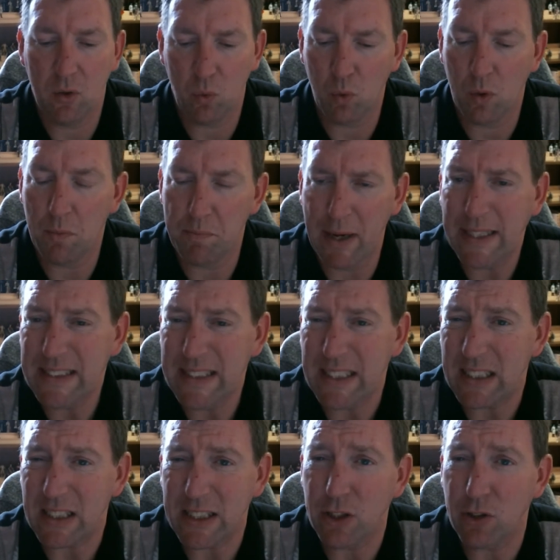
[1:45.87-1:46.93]
were
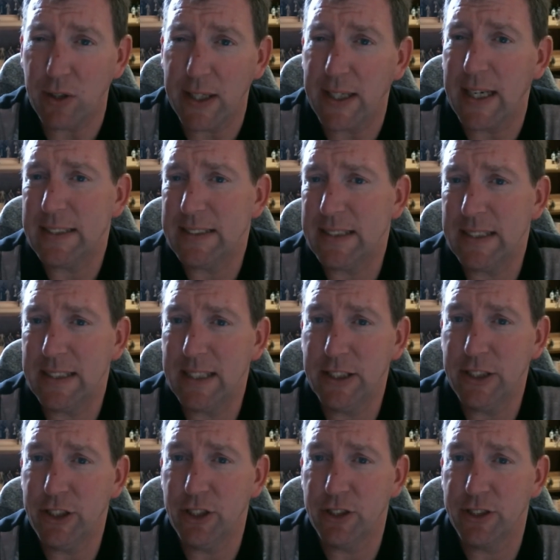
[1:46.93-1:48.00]
basically treated as
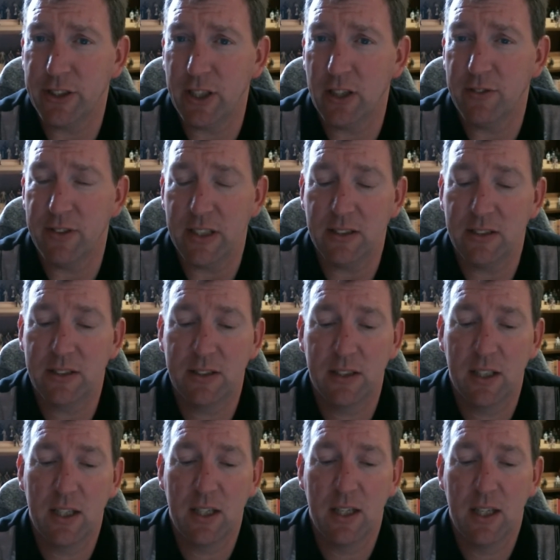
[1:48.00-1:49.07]
indentured servants.
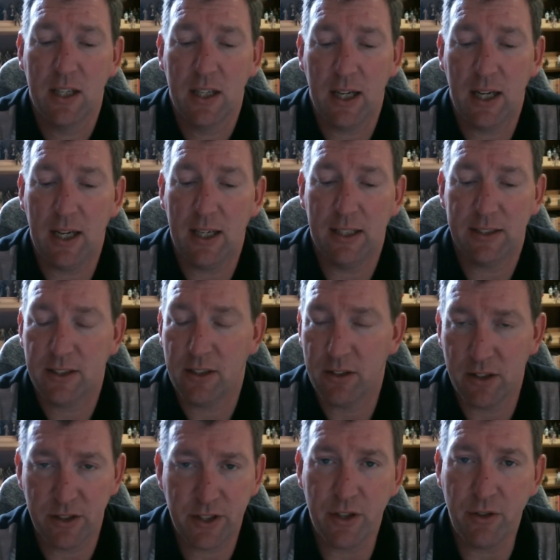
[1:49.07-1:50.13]
So
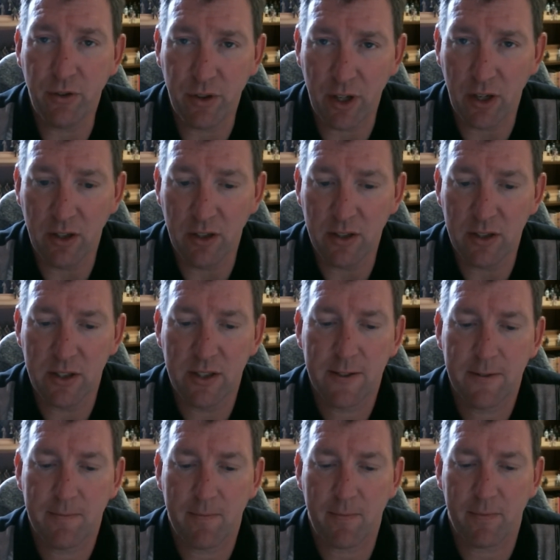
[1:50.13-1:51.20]
those
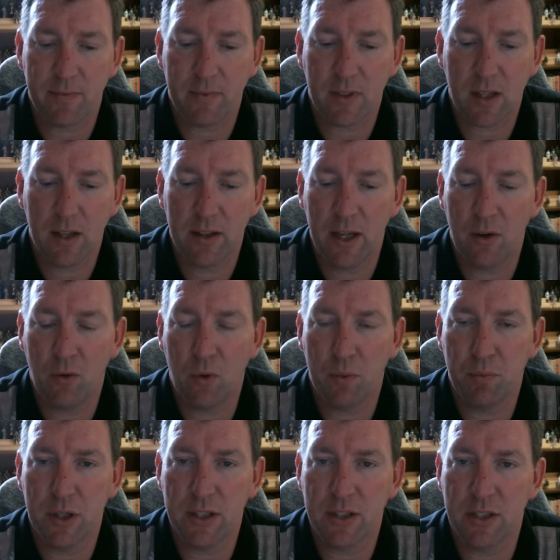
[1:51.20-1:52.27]
two-thirds that were
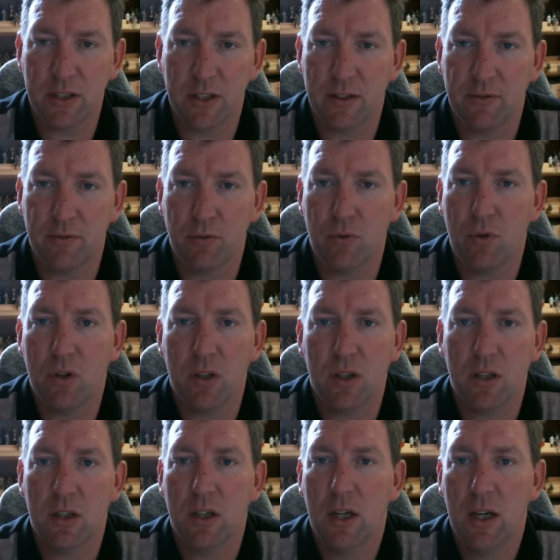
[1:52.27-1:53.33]
prisoners of
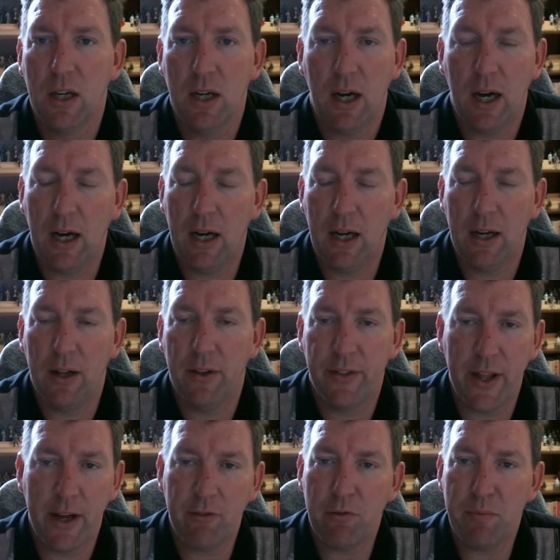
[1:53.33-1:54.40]
war,
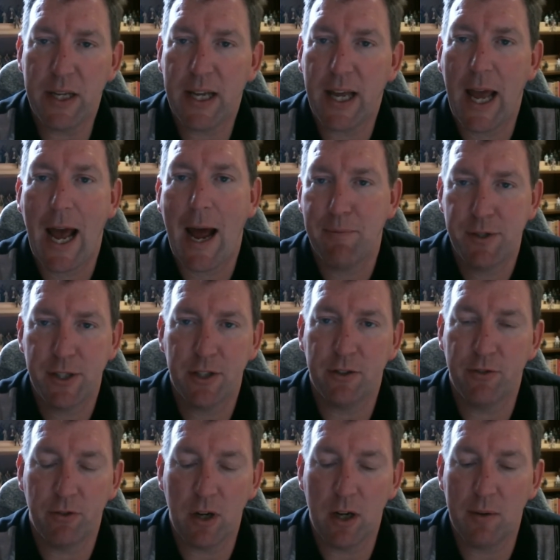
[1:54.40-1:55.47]
they would be captured
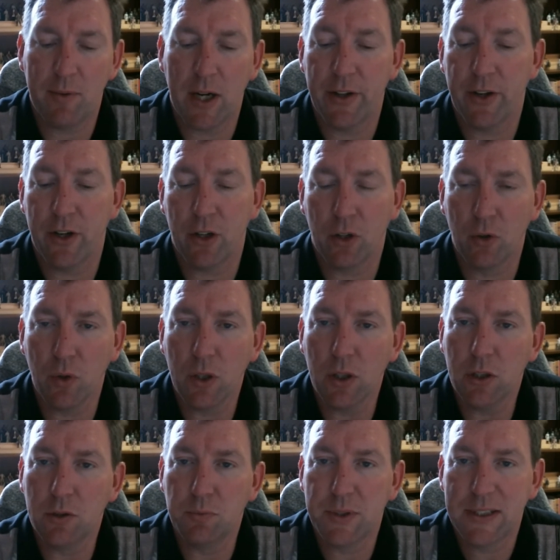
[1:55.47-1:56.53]
from other
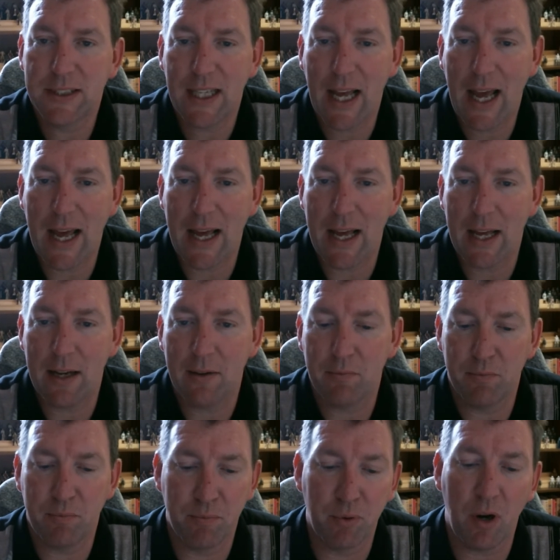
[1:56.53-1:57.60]
groups
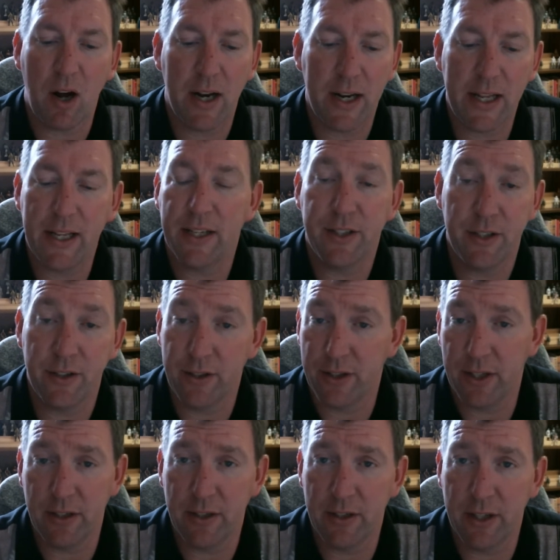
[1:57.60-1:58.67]
and brought into
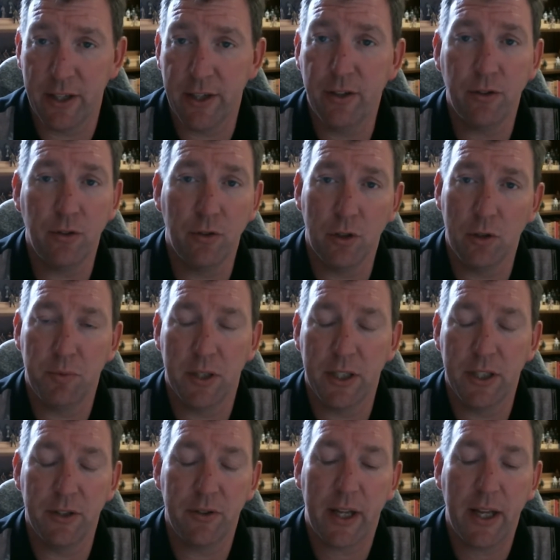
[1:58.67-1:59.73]
the new group, the
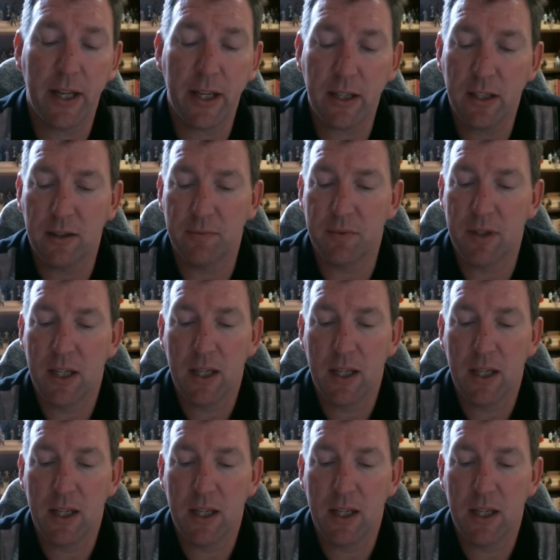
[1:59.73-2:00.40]
new kingdom,